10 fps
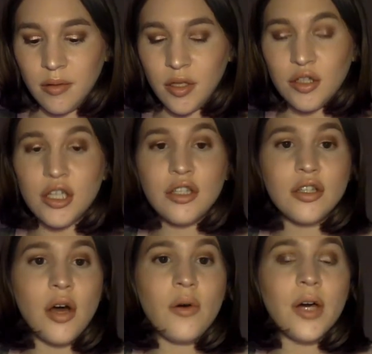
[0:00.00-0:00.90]
They're just
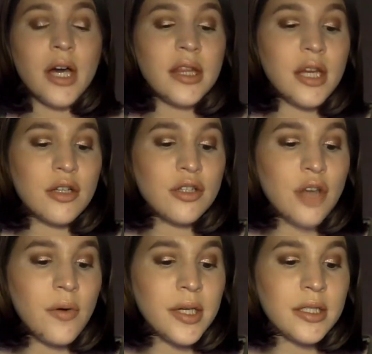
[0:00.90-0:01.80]
so good. They're
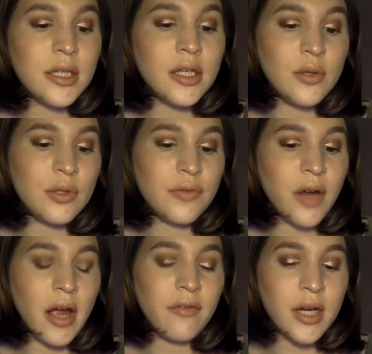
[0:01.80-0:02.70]
so easy to use
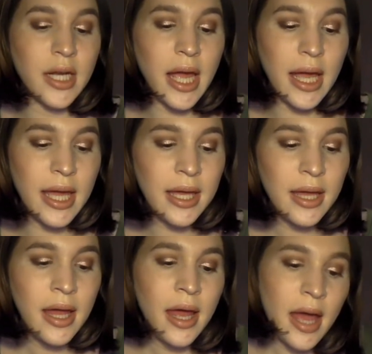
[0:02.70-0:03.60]
for every day.
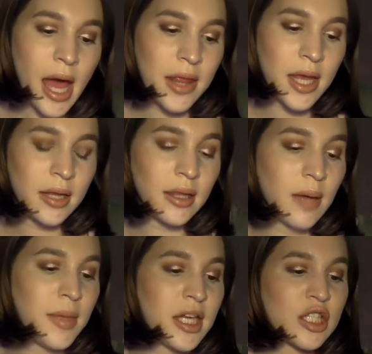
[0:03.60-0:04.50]
And then
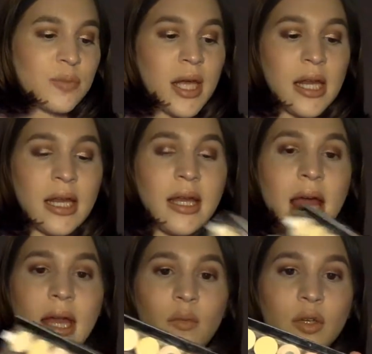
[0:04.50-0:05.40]
Let Me Explain,
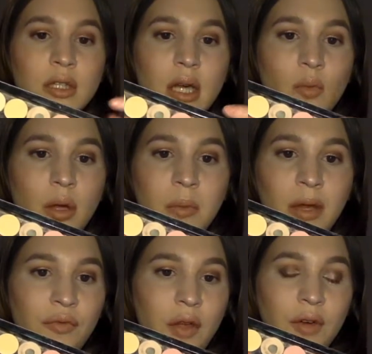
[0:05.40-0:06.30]
again, was like one of
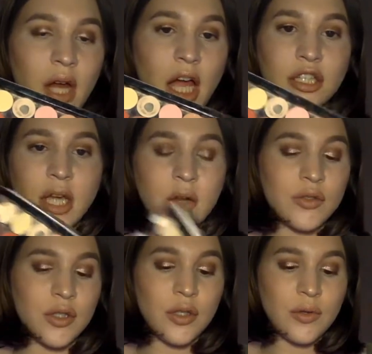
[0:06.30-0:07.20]
my favorite
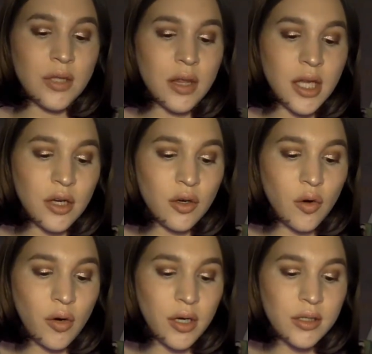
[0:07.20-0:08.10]
eyeshadows to use on the inner
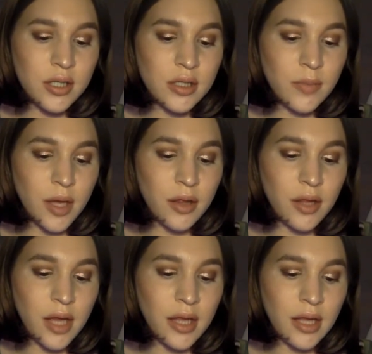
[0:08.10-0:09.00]
corners this
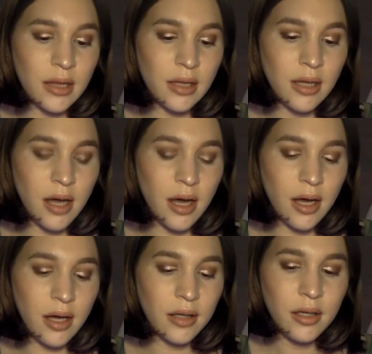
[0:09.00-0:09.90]
month. And then,
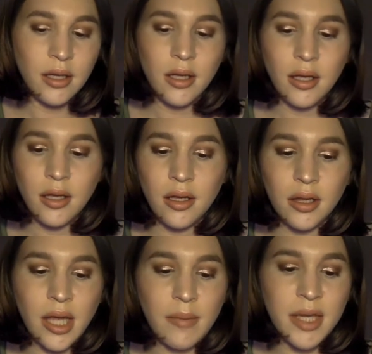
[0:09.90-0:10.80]

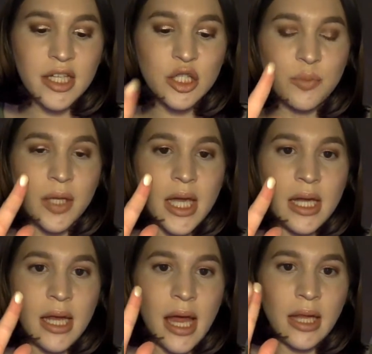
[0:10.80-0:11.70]
Let Me
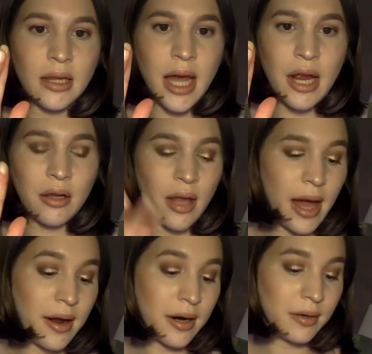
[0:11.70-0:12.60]
Explain and Liar
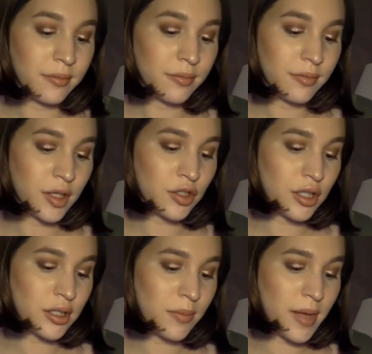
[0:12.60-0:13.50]
Liar. They're
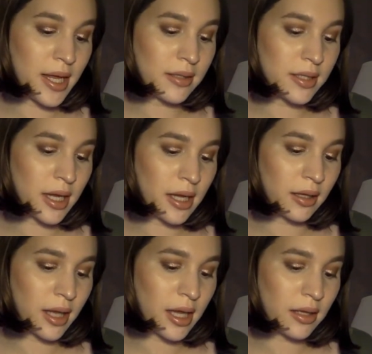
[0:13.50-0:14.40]
just amazing.
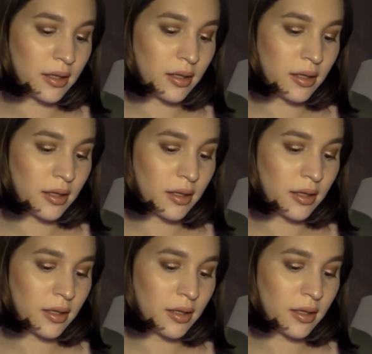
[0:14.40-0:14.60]
Like,